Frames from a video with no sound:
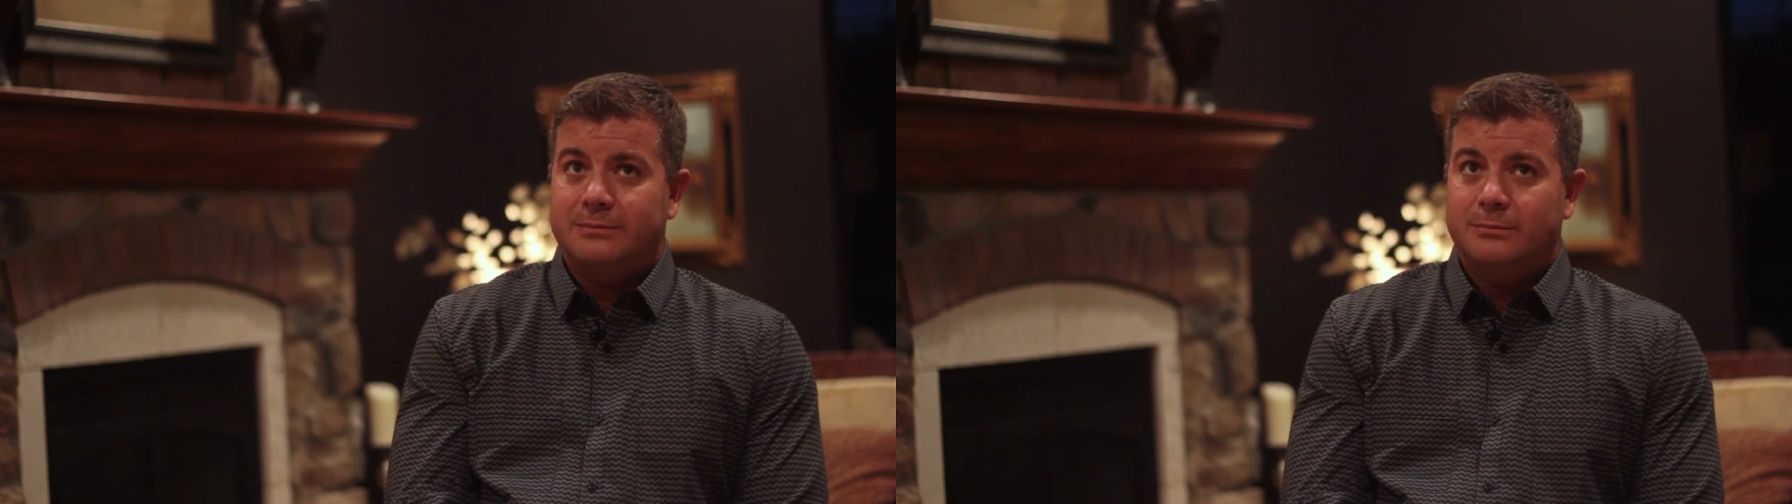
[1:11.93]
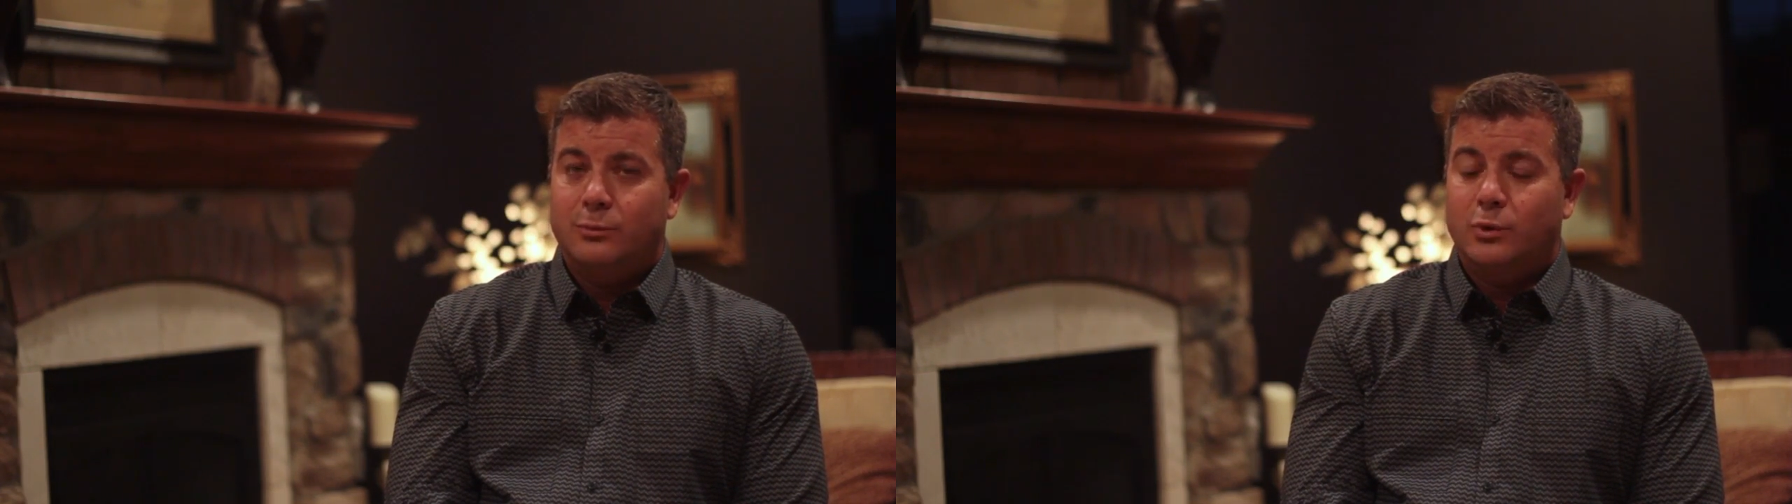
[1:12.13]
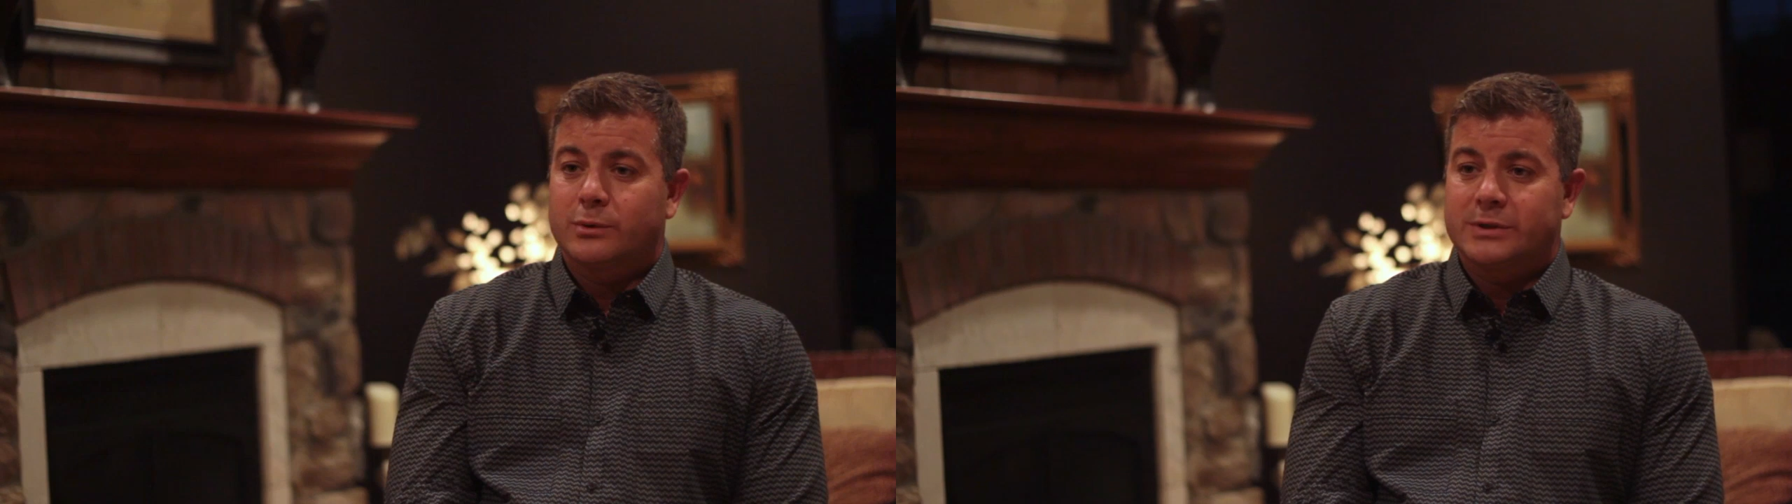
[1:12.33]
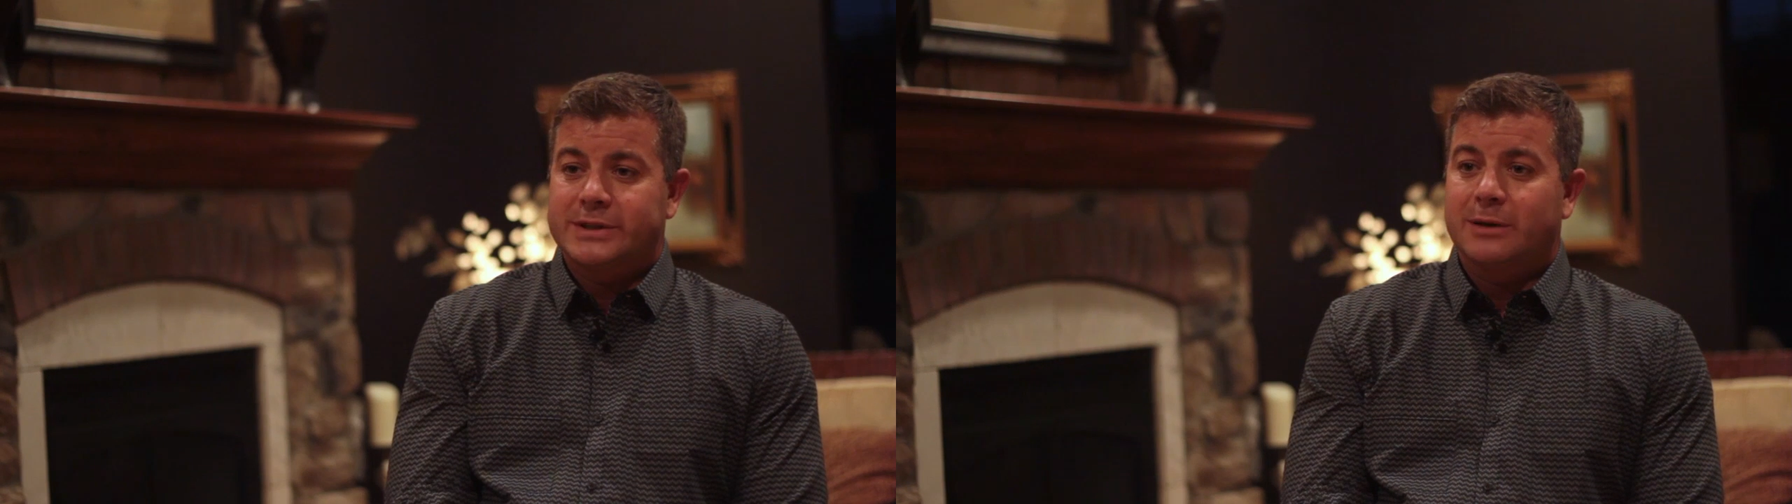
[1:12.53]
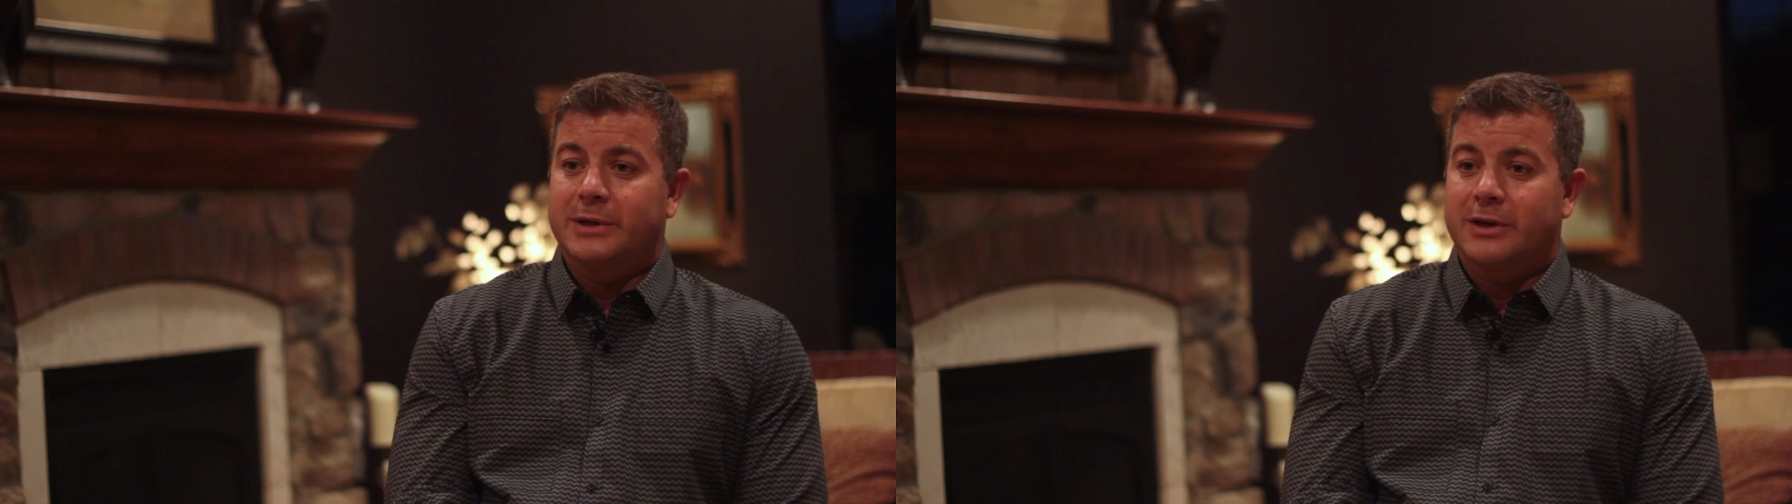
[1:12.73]
more towards
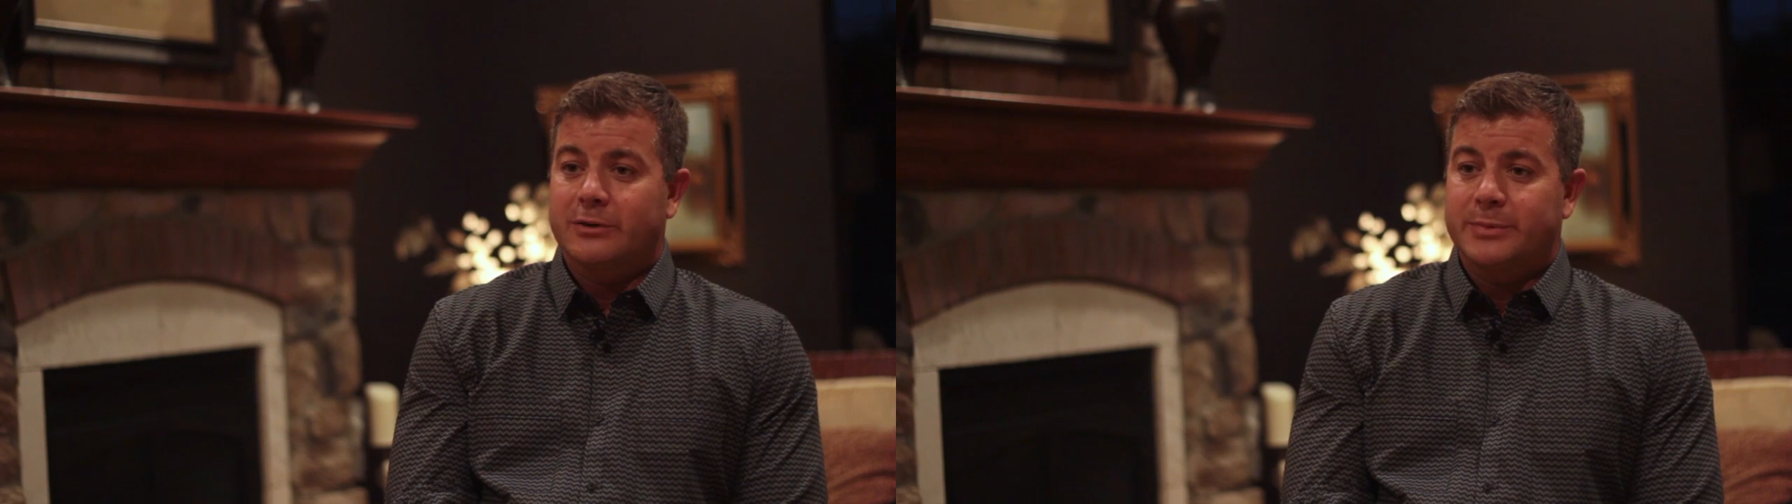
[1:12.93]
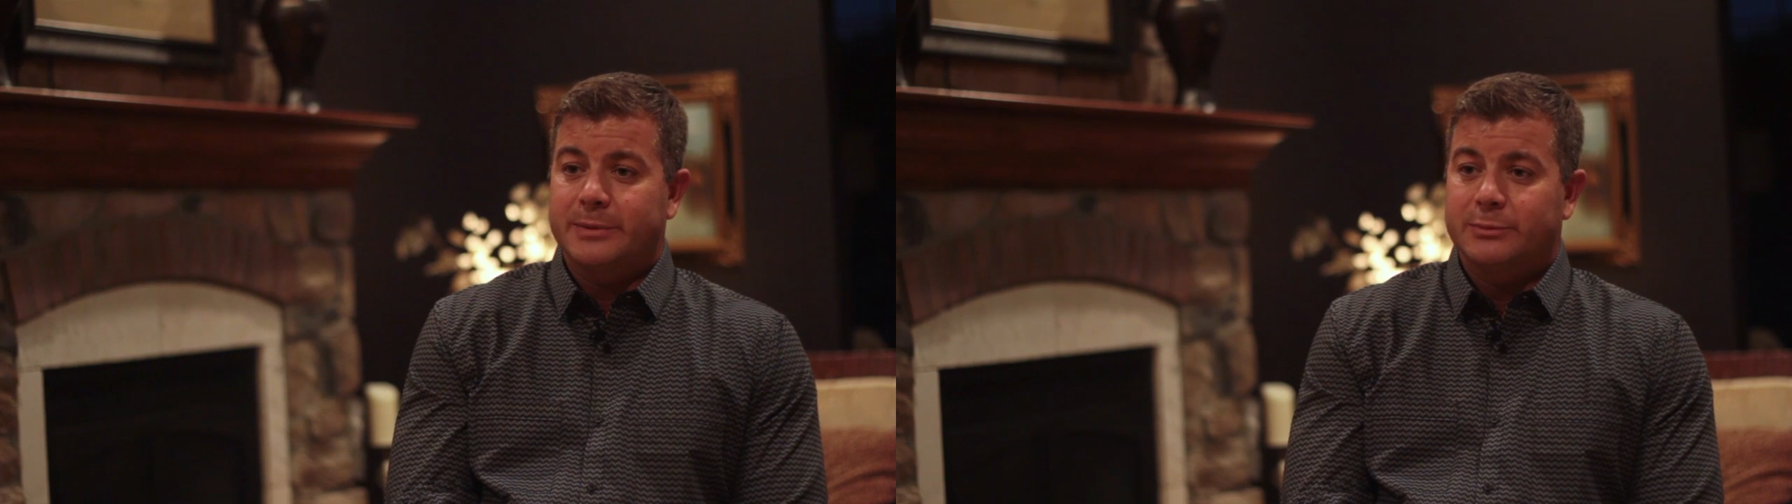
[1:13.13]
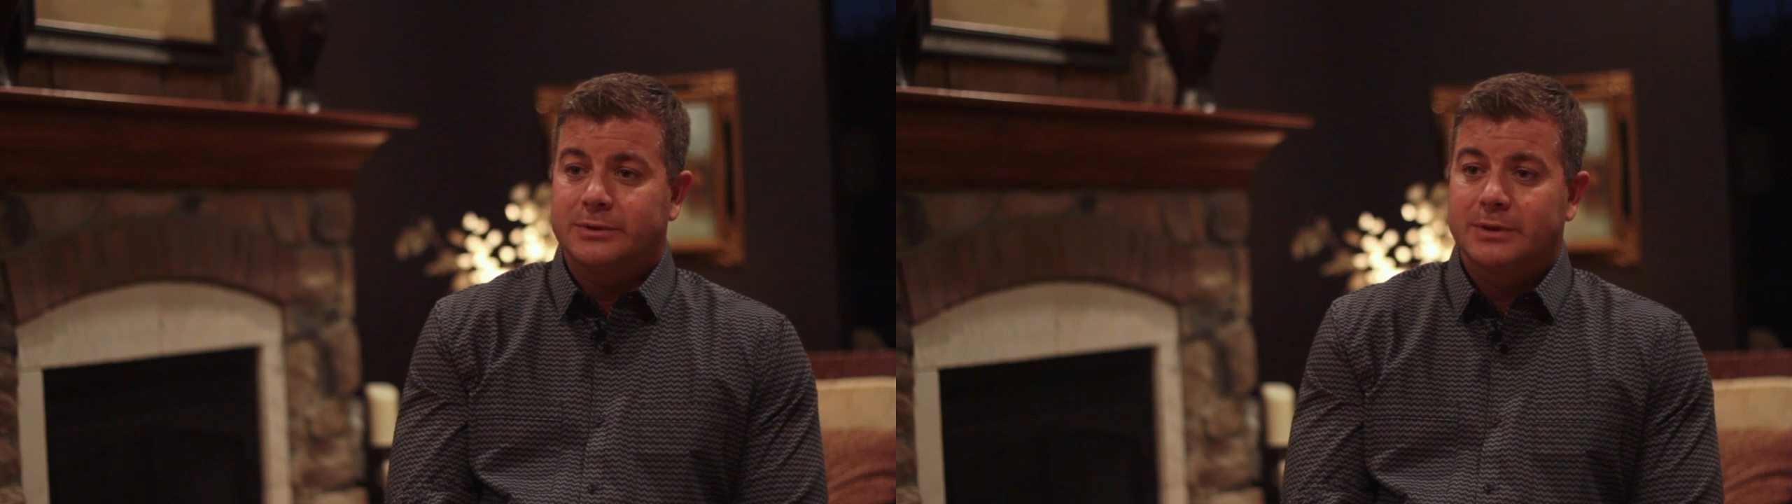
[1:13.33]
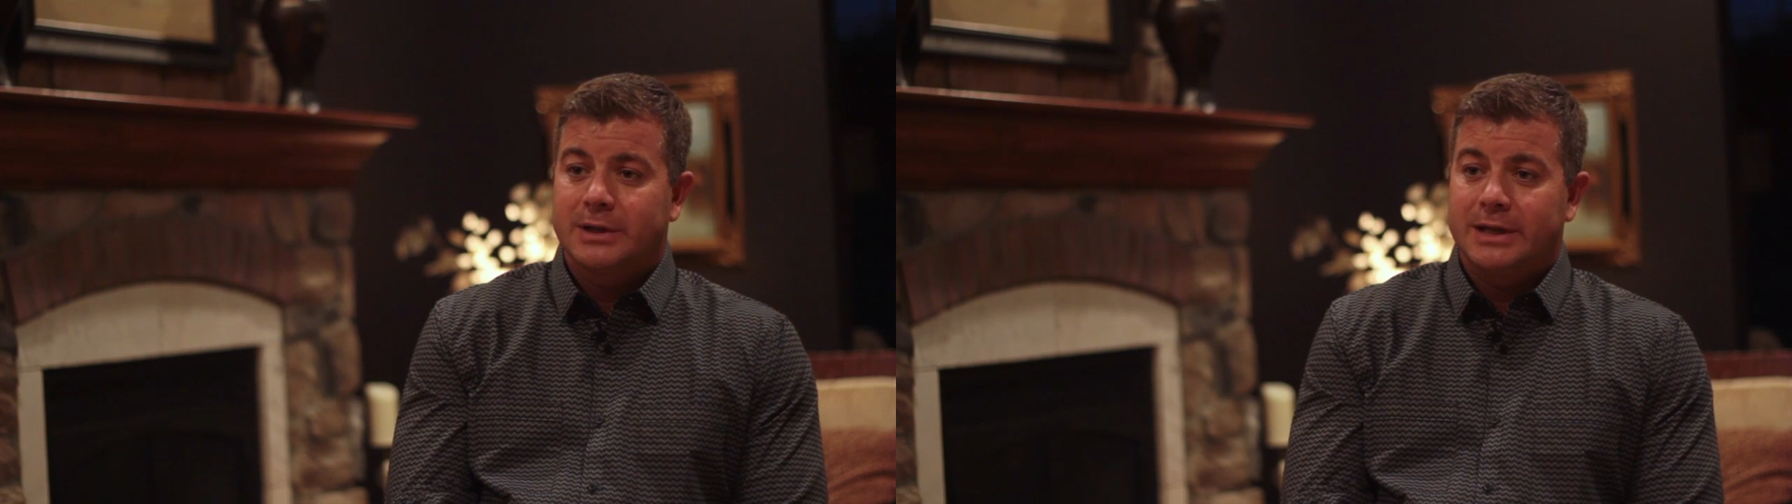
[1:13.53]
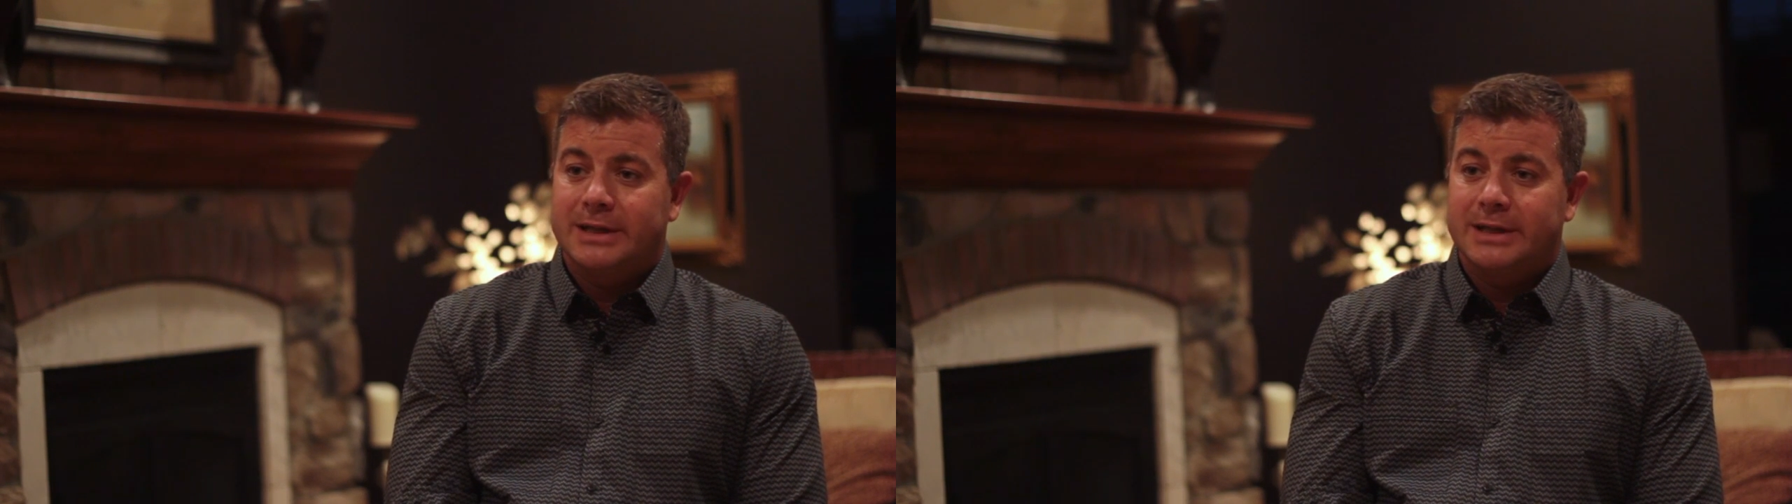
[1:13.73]
helping other people